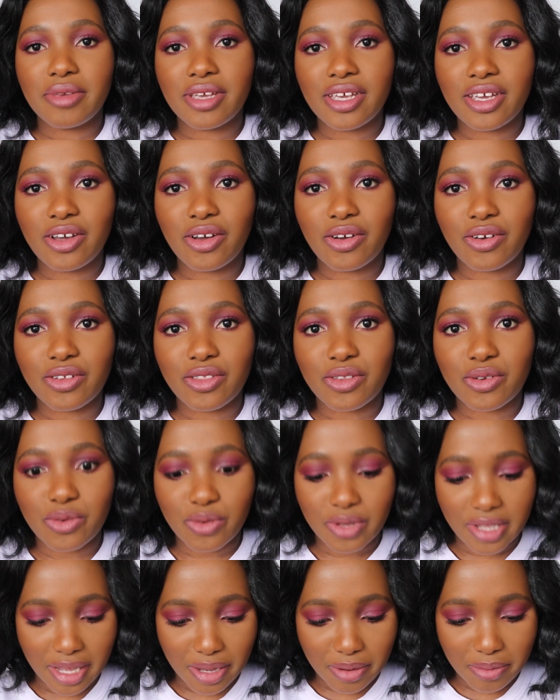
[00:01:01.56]
me go
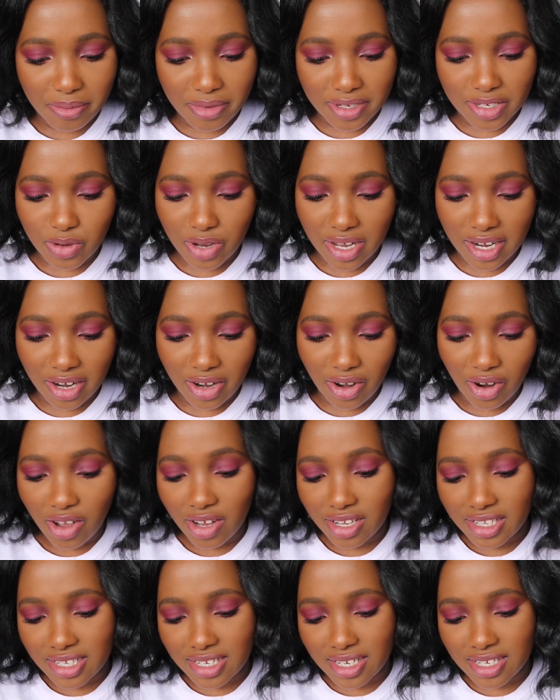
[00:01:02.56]
through them. It's quite a lot,